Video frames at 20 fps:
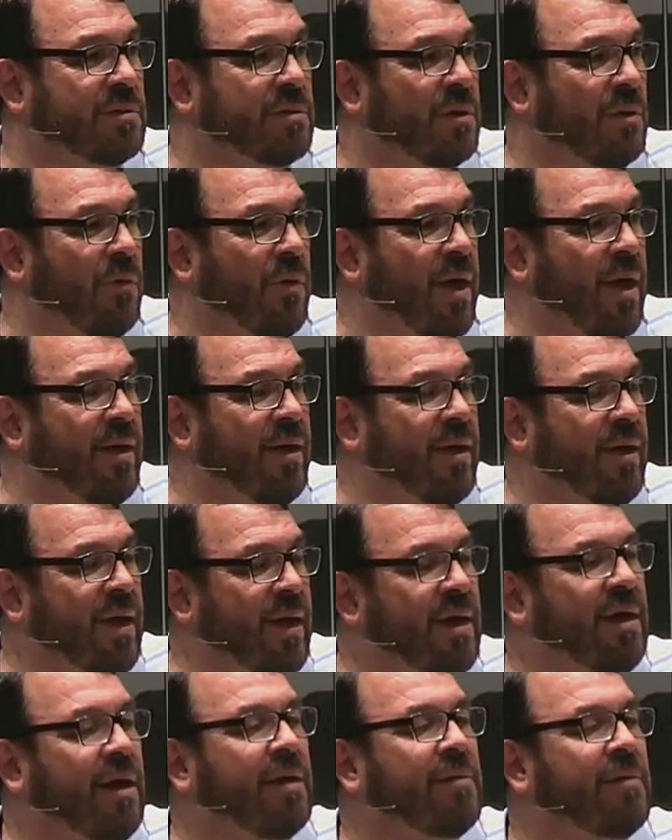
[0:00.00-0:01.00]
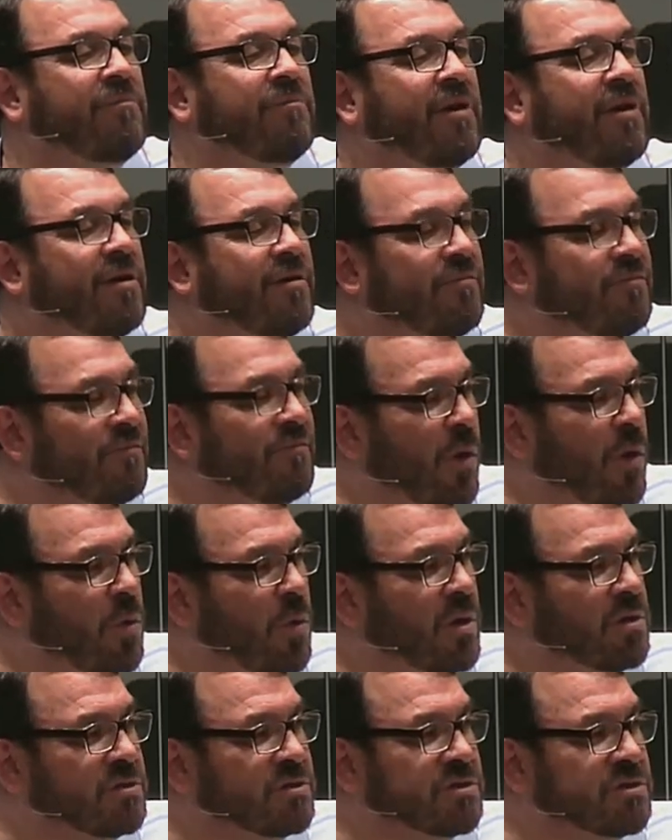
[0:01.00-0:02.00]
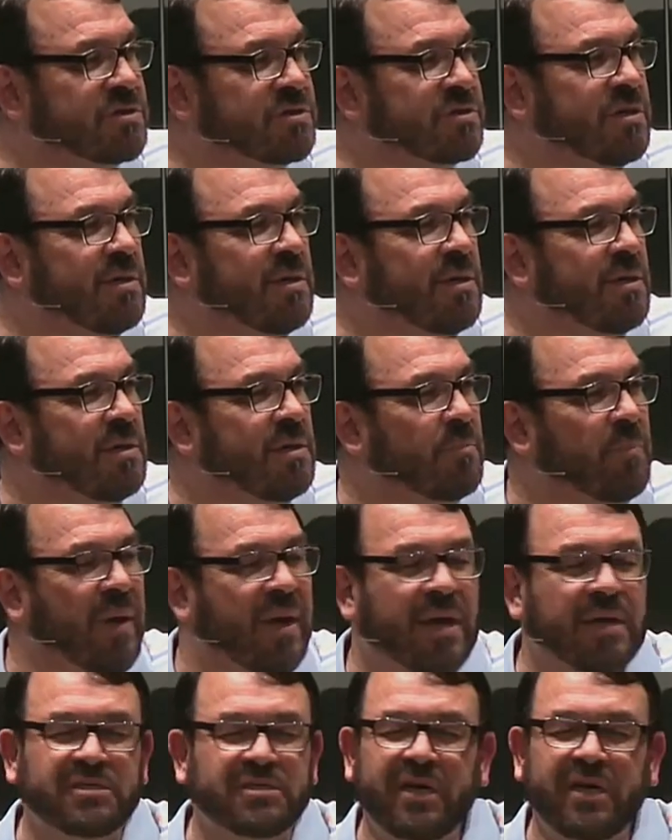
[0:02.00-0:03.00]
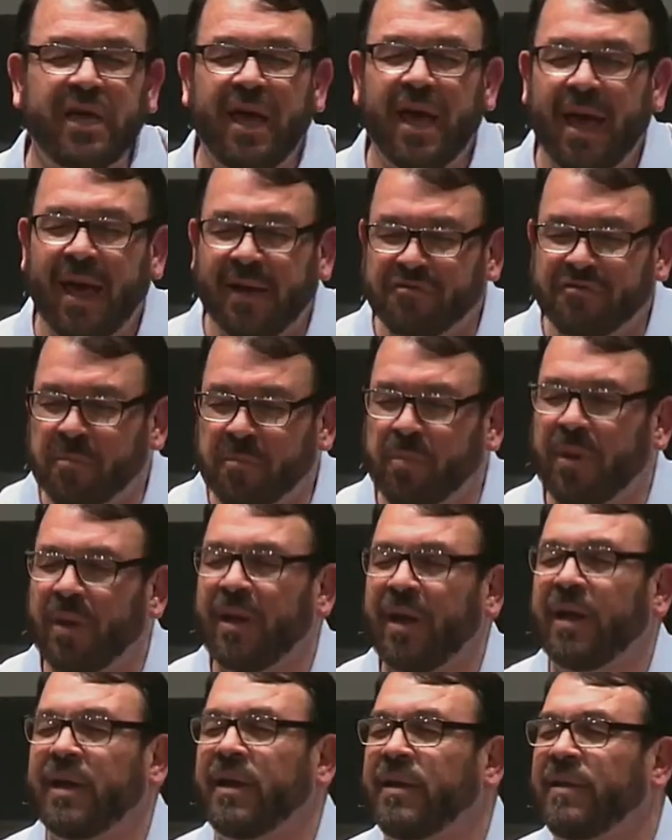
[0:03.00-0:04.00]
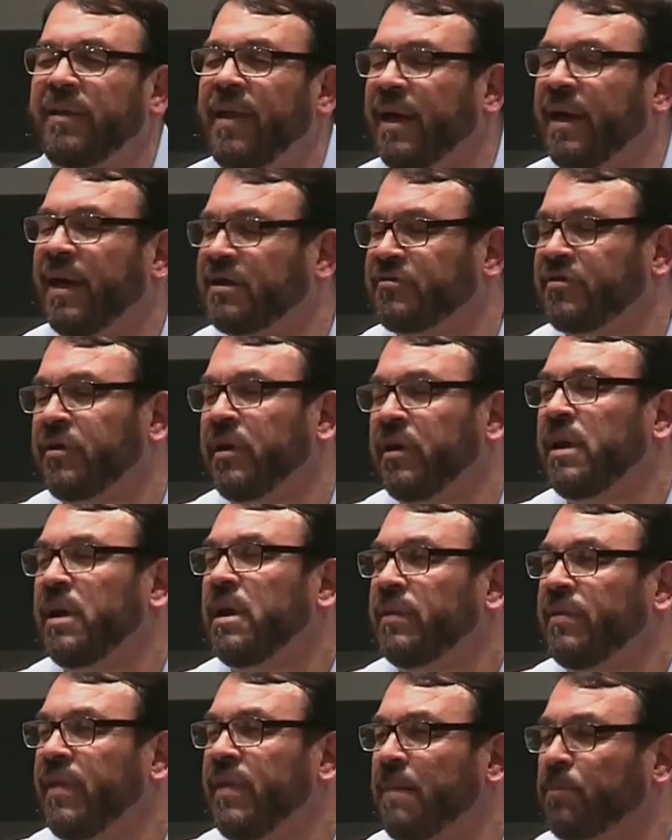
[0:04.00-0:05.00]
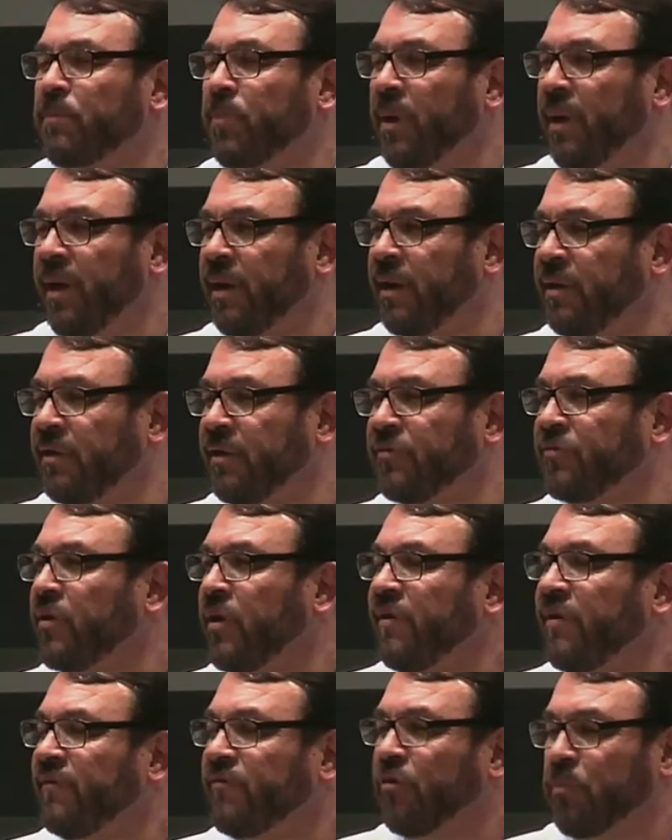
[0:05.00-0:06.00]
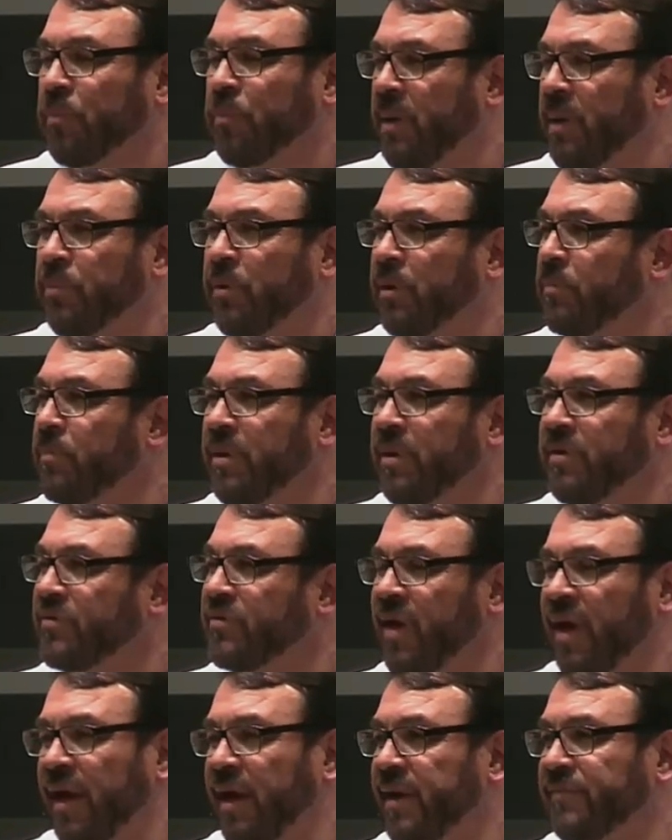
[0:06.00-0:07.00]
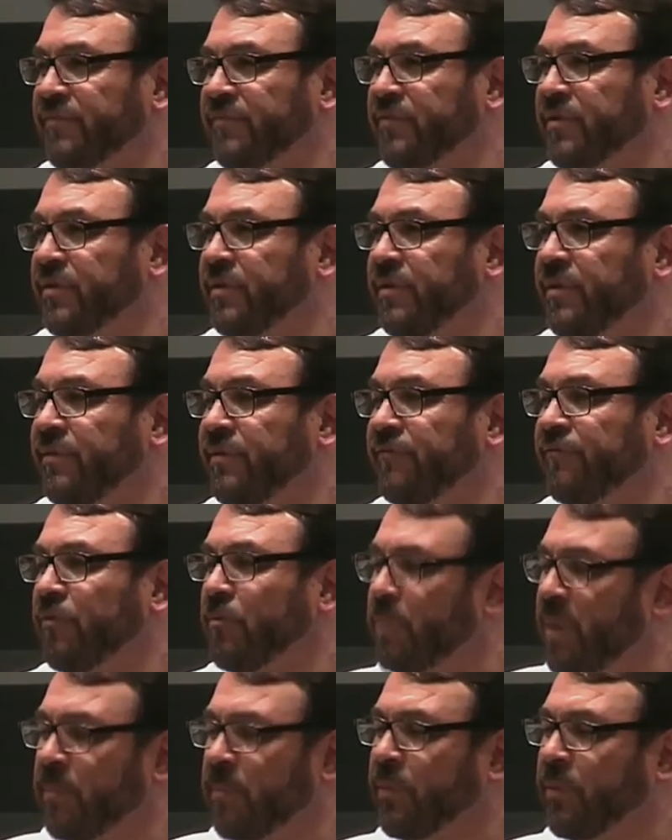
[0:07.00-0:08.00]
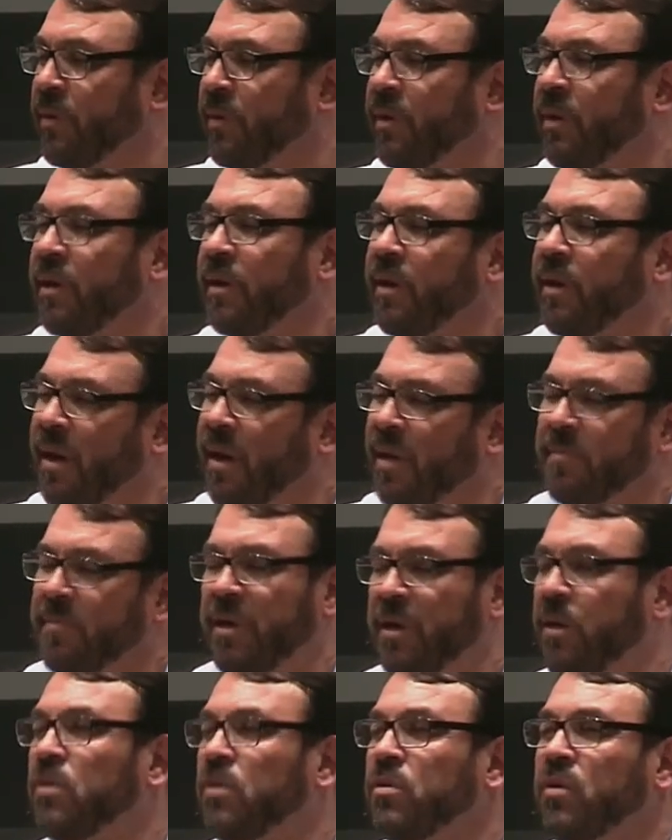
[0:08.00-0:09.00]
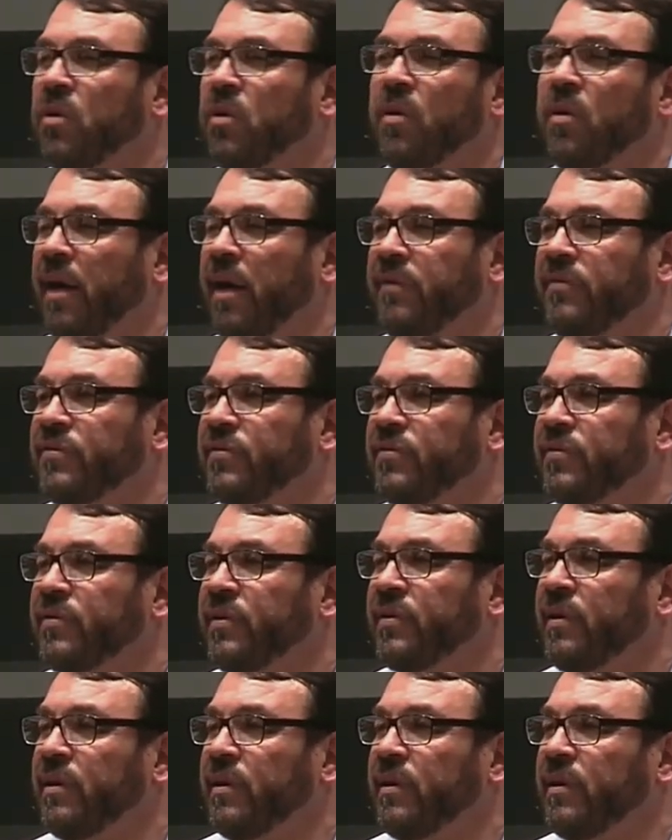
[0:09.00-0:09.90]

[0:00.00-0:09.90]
Okay, kingdom focus. Because He has a plan, and that plan is for people to be saved, for people to come to know Christ.